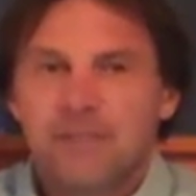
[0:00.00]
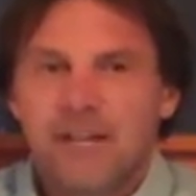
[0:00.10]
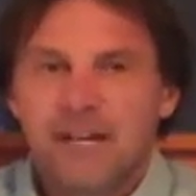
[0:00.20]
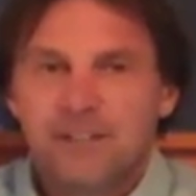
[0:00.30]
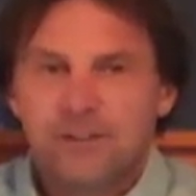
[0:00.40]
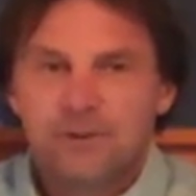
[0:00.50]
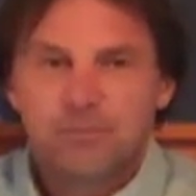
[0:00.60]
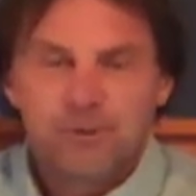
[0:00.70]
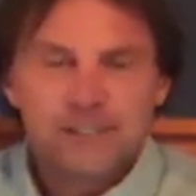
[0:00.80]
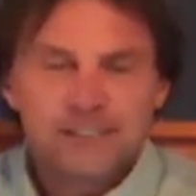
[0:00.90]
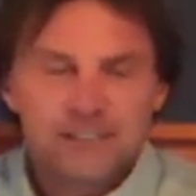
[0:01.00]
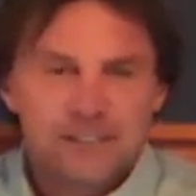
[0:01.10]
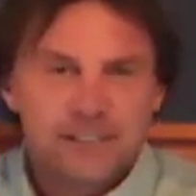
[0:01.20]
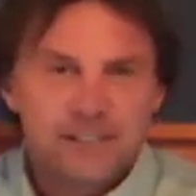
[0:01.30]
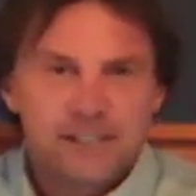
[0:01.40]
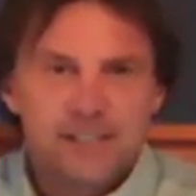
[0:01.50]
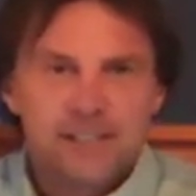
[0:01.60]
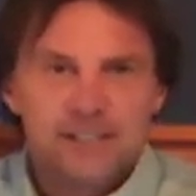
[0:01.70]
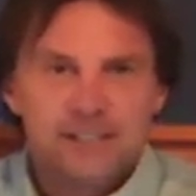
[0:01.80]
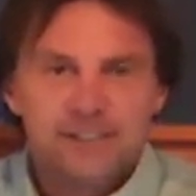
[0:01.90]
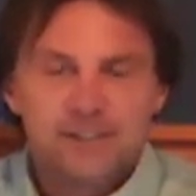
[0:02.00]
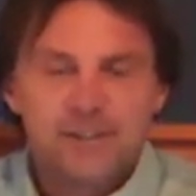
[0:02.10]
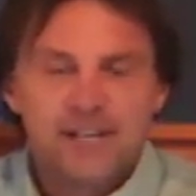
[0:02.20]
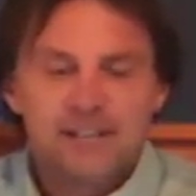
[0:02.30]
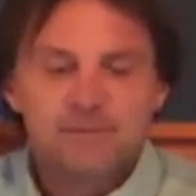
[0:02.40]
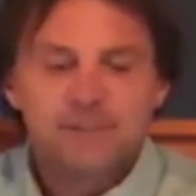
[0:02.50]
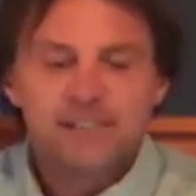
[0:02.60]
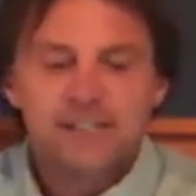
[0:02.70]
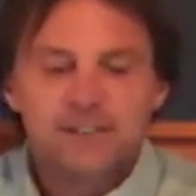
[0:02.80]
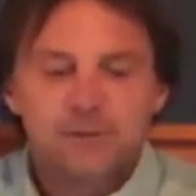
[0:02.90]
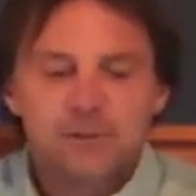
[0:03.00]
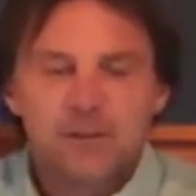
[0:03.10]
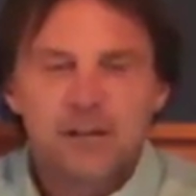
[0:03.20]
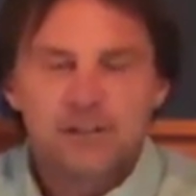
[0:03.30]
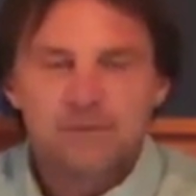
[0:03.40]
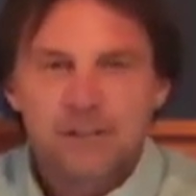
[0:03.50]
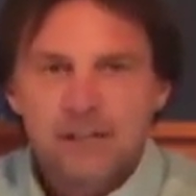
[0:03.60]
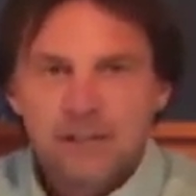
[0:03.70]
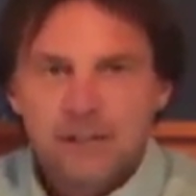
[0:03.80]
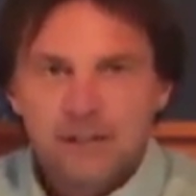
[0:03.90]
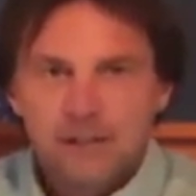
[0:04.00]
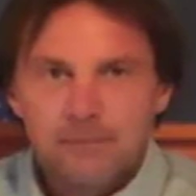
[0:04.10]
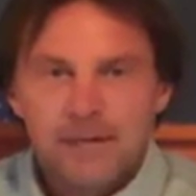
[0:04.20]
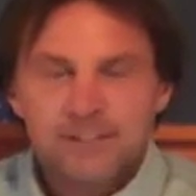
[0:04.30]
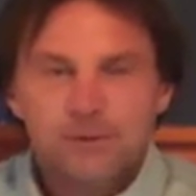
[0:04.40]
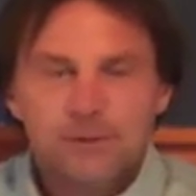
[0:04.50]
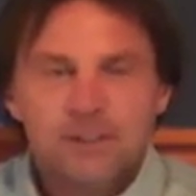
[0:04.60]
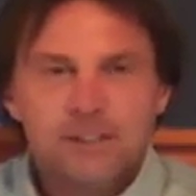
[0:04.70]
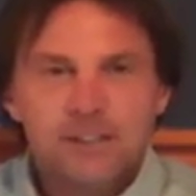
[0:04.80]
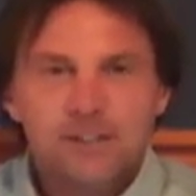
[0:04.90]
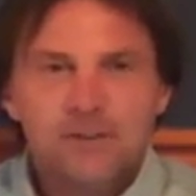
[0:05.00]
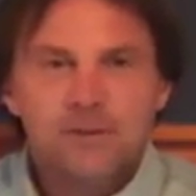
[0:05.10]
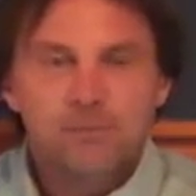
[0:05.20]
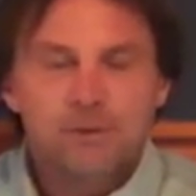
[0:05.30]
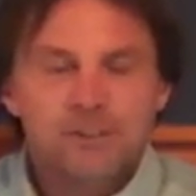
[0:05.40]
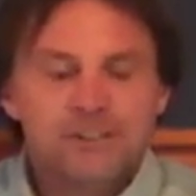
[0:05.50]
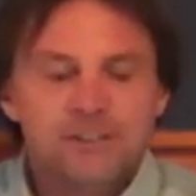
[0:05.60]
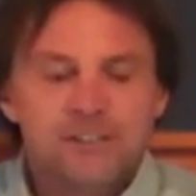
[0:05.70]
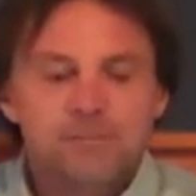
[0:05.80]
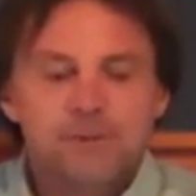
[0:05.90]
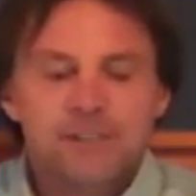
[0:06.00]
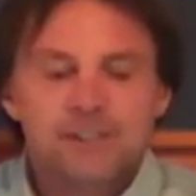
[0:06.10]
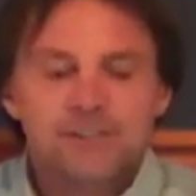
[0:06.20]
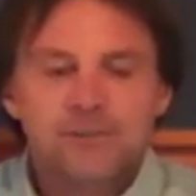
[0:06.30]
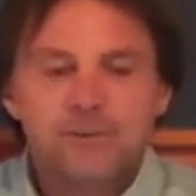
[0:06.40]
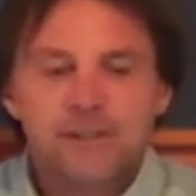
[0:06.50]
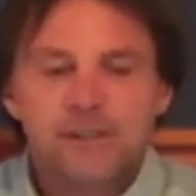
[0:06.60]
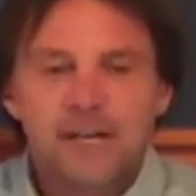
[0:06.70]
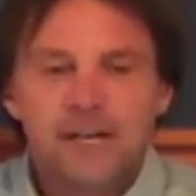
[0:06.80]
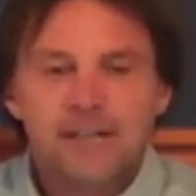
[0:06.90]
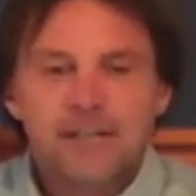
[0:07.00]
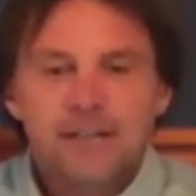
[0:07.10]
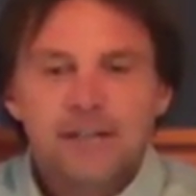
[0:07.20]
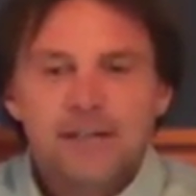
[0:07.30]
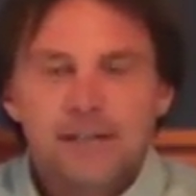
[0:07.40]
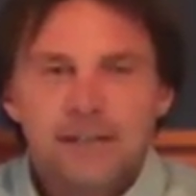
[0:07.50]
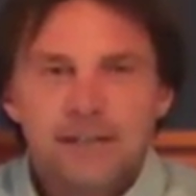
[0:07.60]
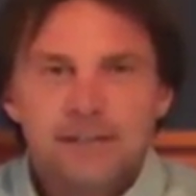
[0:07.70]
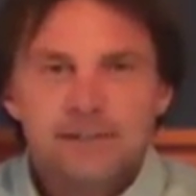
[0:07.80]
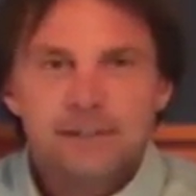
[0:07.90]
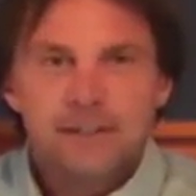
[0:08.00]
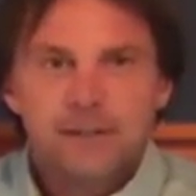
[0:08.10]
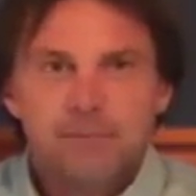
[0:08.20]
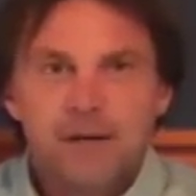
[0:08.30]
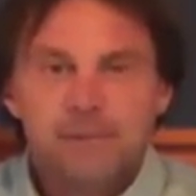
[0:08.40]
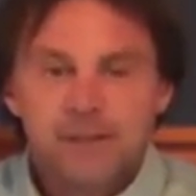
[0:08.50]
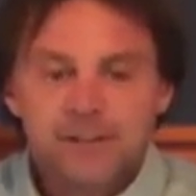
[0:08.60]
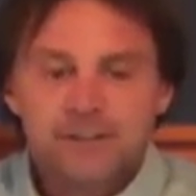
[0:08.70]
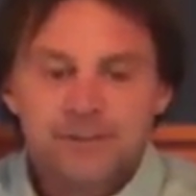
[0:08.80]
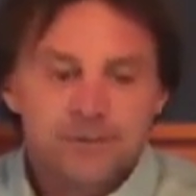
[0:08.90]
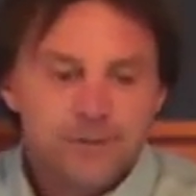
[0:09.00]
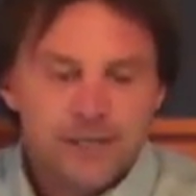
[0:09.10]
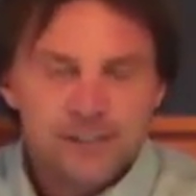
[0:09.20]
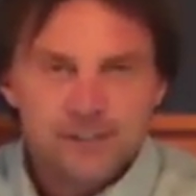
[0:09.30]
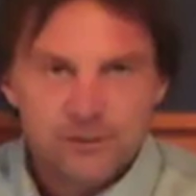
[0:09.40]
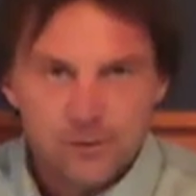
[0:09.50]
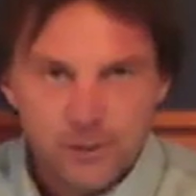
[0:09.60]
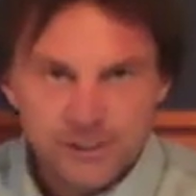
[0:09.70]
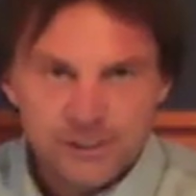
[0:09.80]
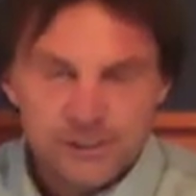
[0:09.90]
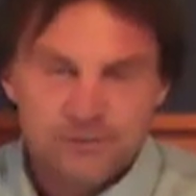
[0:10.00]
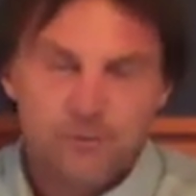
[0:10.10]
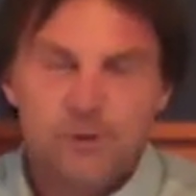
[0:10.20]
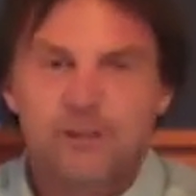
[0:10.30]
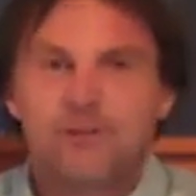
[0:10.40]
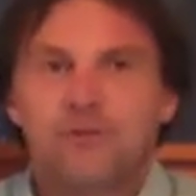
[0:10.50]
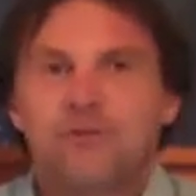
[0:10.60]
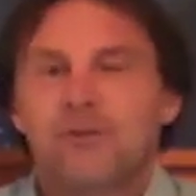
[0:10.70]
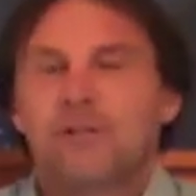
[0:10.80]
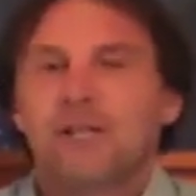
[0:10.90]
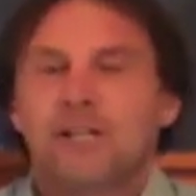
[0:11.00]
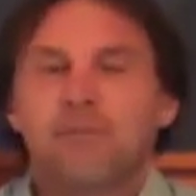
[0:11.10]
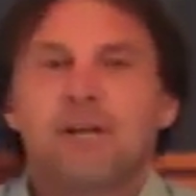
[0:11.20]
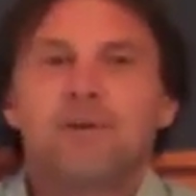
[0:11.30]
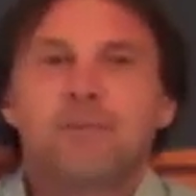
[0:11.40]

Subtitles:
that you're presently in. And so that comes down to a lot of actual clinical and personal experience doing that. And I'm here to answer questions for you, so you can email